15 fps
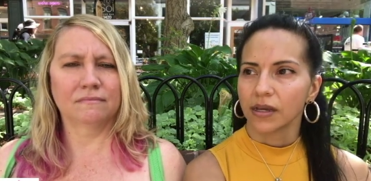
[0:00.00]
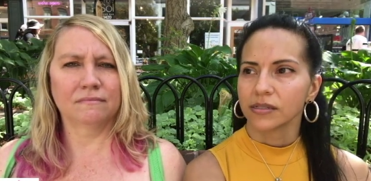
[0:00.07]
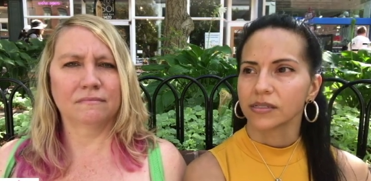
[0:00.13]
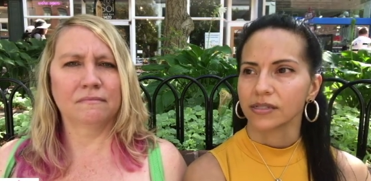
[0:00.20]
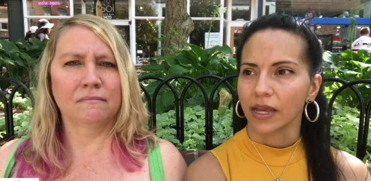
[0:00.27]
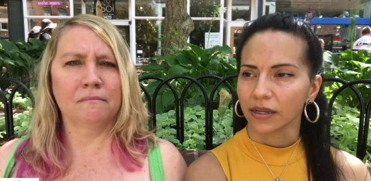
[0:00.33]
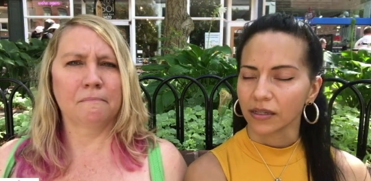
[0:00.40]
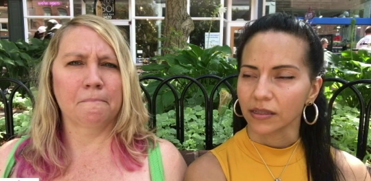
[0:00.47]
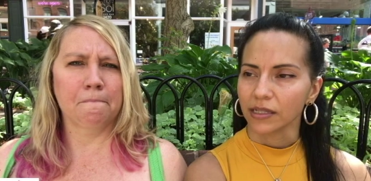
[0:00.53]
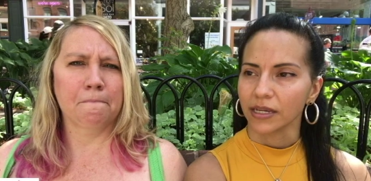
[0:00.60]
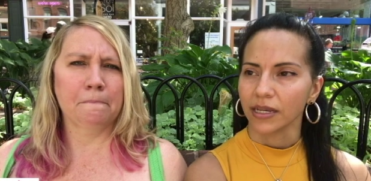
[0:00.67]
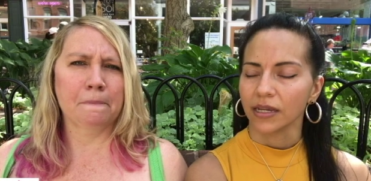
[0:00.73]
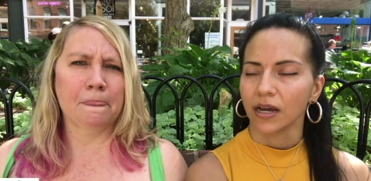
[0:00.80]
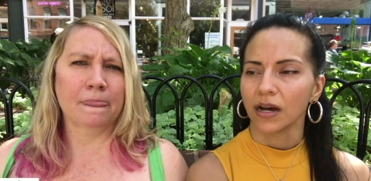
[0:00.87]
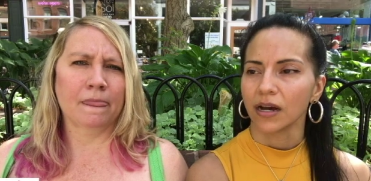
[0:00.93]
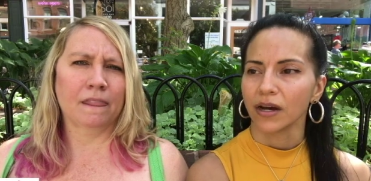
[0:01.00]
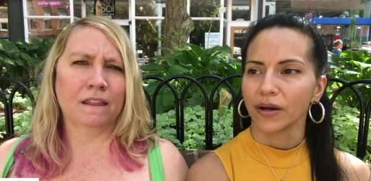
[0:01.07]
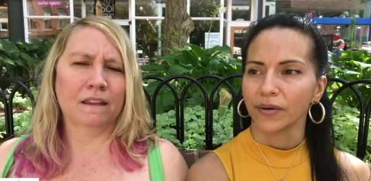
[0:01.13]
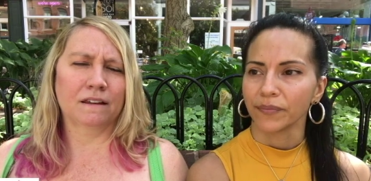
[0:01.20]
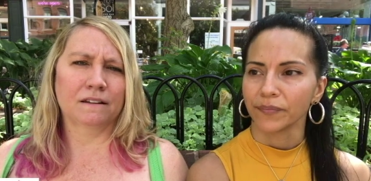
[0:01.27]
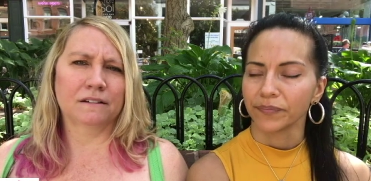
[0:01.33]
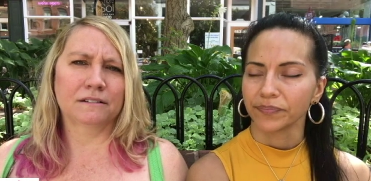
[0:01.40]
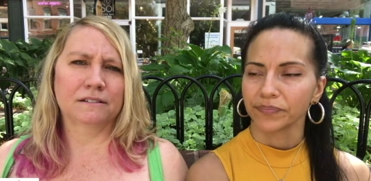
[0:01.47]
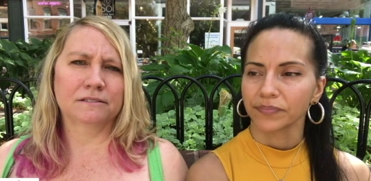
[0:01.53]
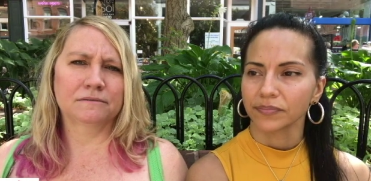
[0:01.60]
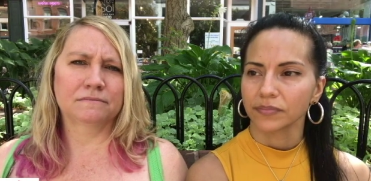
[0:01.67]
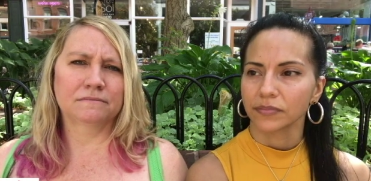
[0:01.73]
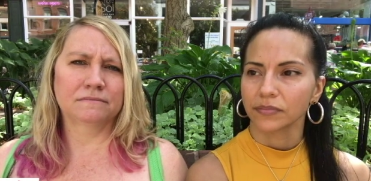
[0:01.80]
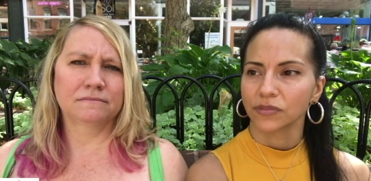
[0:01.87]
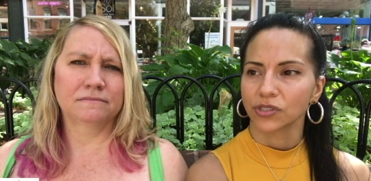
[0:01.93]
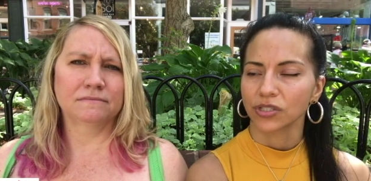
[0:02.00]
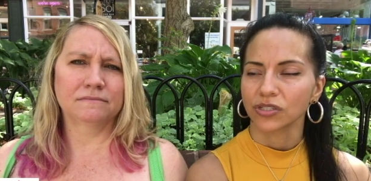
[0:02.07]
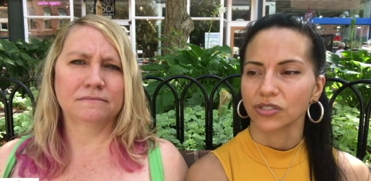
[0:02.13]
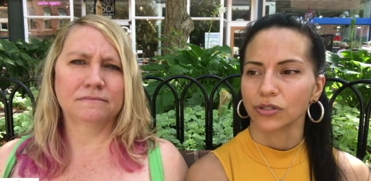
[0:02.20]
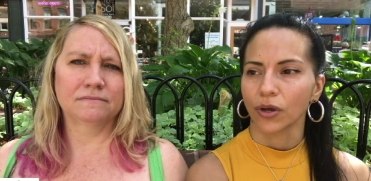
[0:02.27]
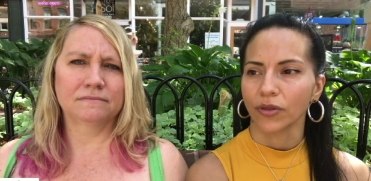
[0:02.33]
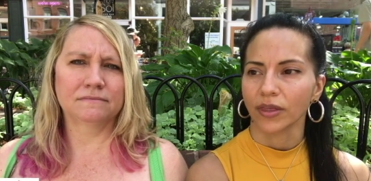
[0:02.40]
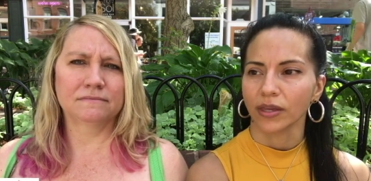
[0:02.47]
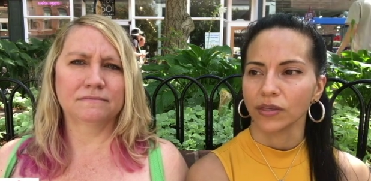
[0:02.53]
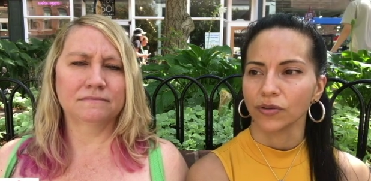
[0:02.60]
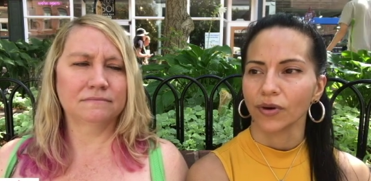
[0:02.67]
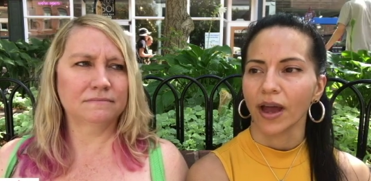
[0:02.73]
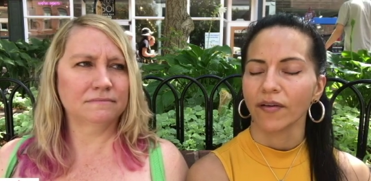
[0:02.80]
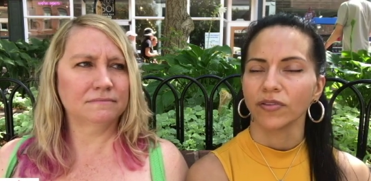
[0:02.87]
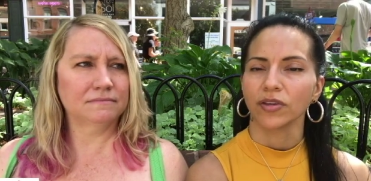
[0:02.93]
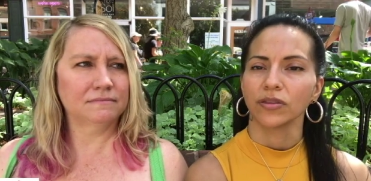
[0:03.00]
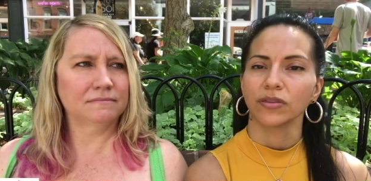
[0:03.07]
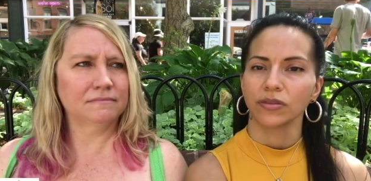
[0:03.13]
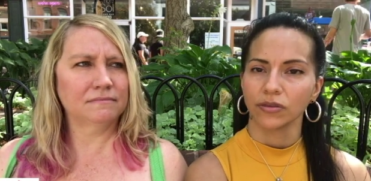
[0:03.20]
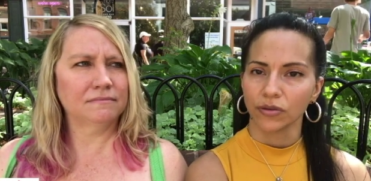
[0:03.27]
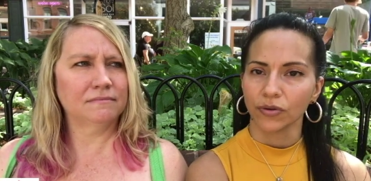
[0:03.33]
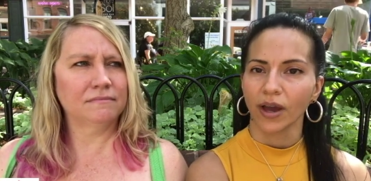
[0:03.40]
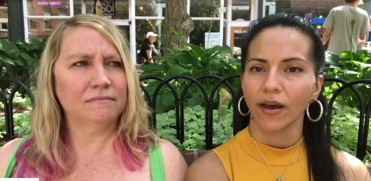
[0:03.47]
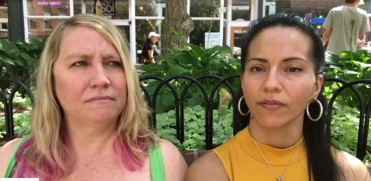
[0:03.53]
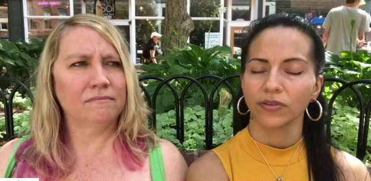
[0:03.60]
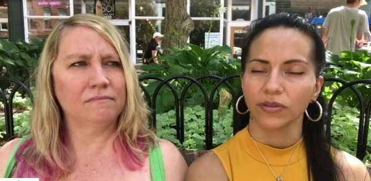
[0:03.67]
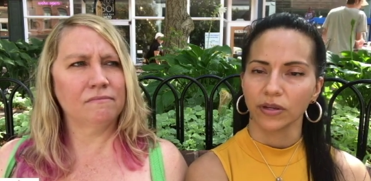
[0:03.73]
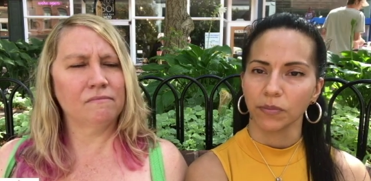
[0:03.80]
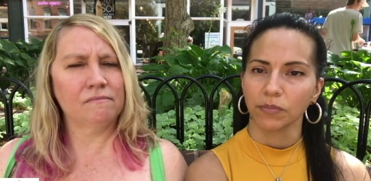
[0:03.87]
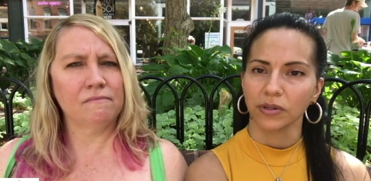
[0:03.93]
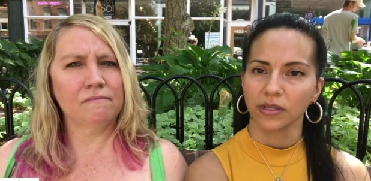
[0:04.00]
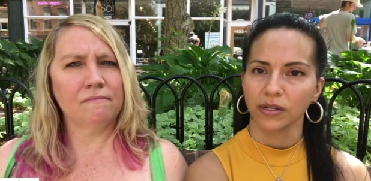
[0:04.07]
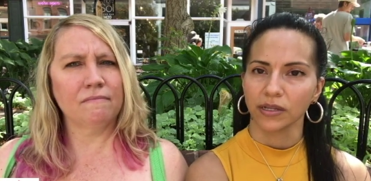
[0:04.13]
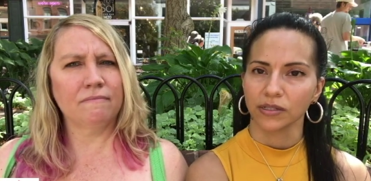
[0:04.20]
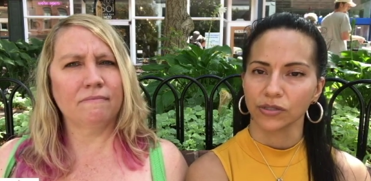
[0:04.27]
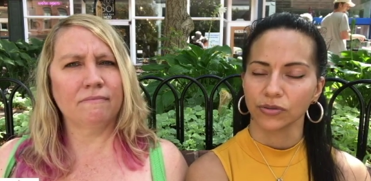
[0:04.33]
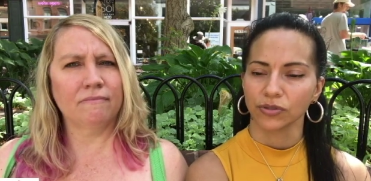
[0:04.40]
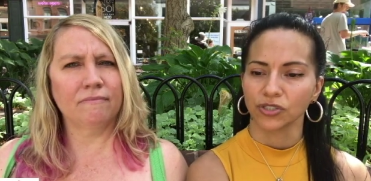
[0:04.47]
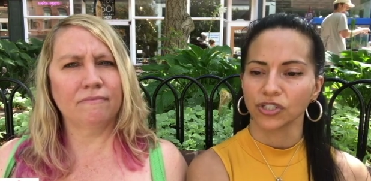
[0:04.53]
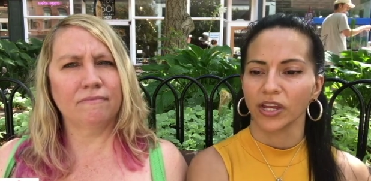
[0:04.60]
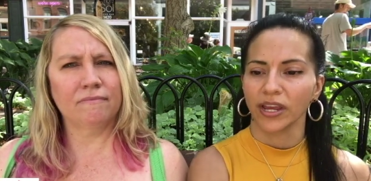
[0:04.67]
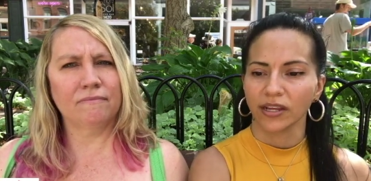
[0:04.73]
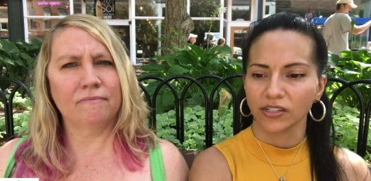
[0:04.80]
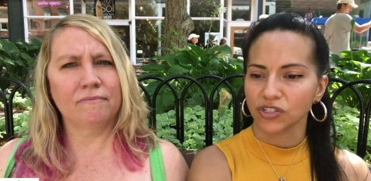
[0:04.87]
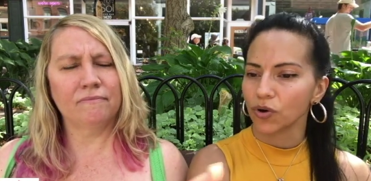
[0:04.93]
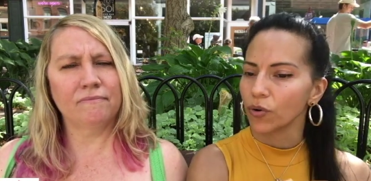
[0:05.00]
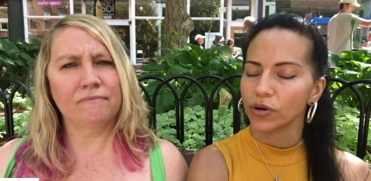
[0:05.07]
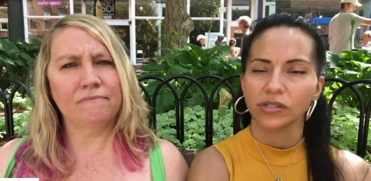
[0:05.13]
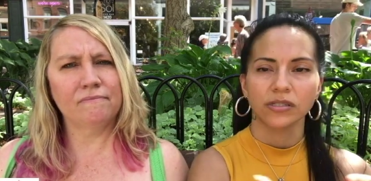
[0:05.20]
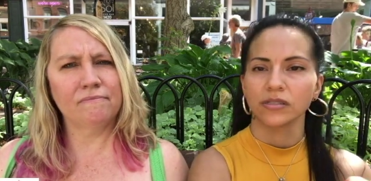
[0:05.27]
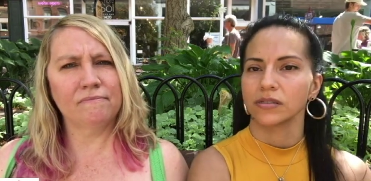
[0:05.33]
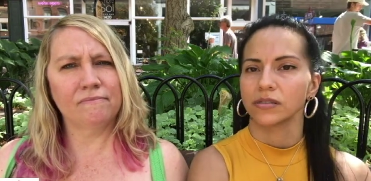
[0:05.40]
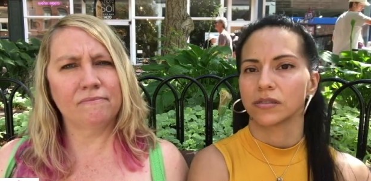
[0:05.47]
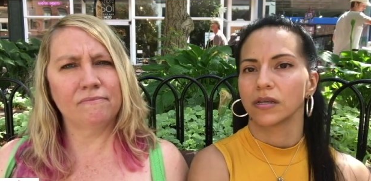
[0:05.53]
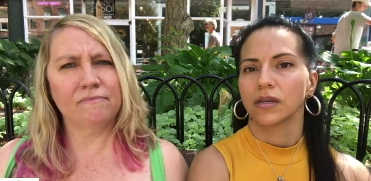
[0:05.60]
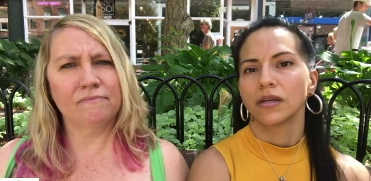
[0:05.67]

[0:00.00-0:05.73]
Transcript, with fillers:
Speaker 1: Secondly, um, just know that you have you have the ability to change courses.